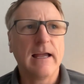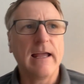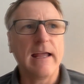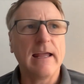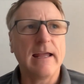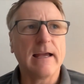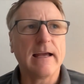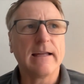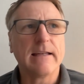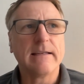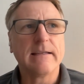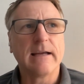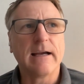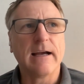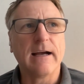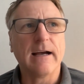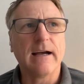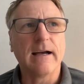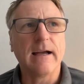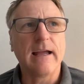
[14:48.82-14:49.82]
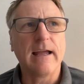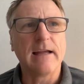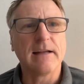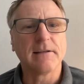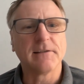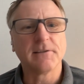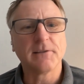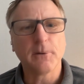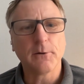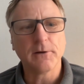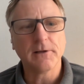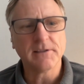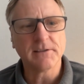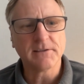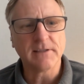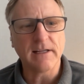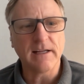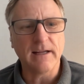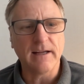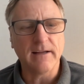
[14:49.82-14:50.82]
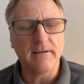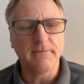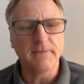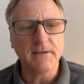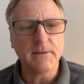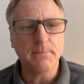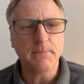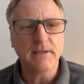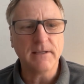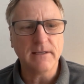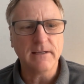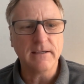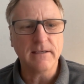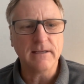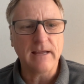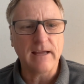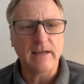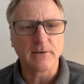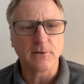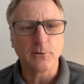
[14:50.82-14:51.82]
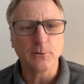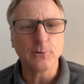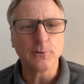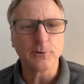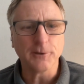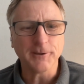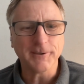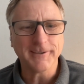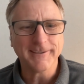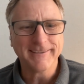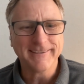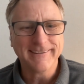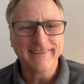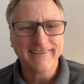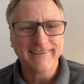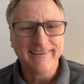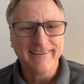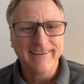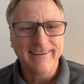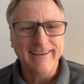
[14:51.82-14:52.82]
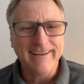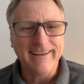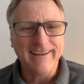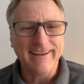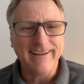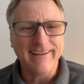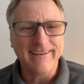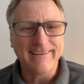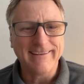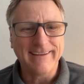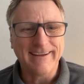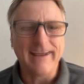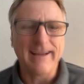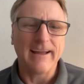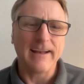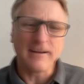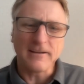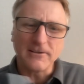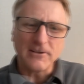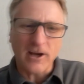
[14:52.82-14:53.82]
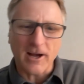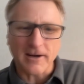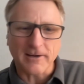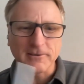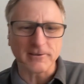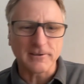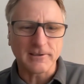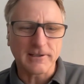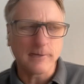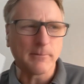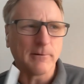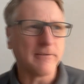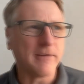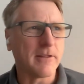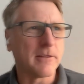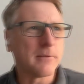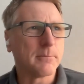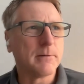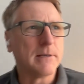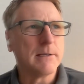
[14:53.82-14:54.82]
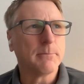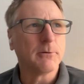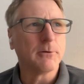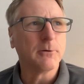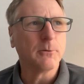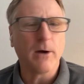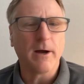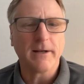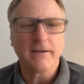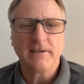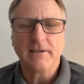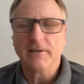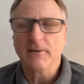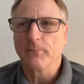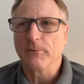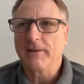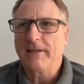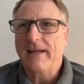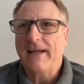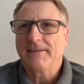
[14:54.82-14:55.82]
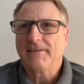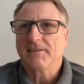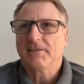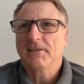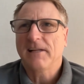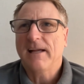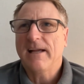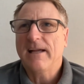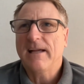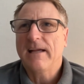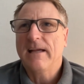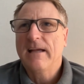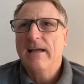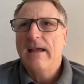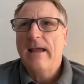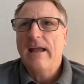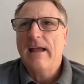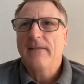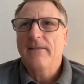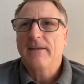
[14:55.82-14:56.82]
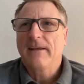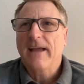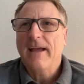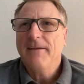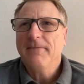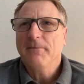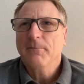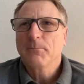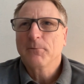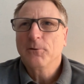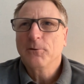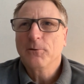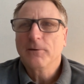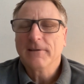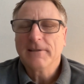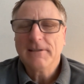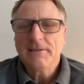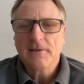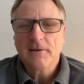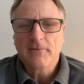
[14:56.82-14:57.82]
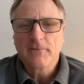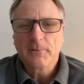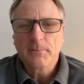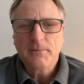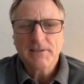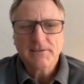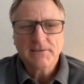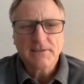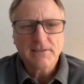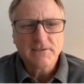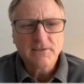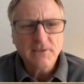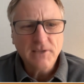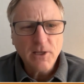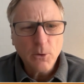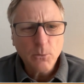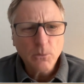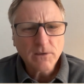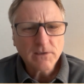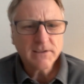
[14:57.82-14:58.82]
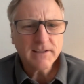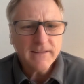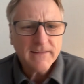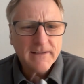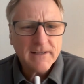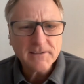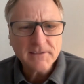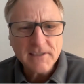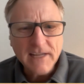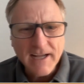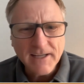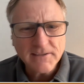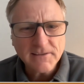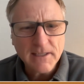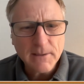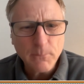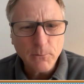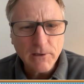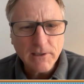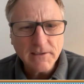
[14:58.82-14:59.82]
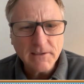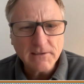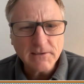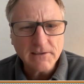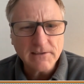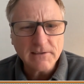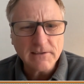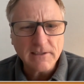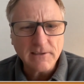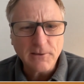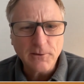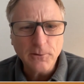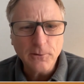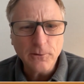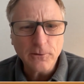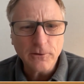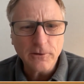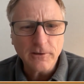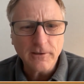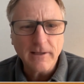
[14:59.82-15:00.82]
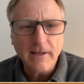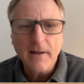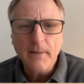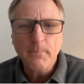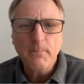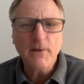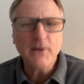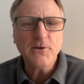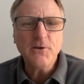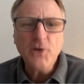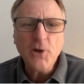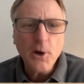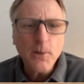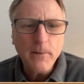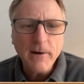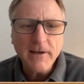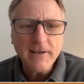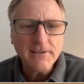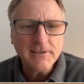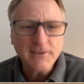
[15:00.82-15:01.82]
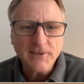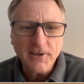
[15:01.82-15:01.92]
and uh, and so is a VP at Google, and uh, and a doctor and a couple of other people who wanted to hear what he had to say. And the guy from Google leans over to me and says, "You know, we're seeing the exact same weaknesses at Google, but nobody's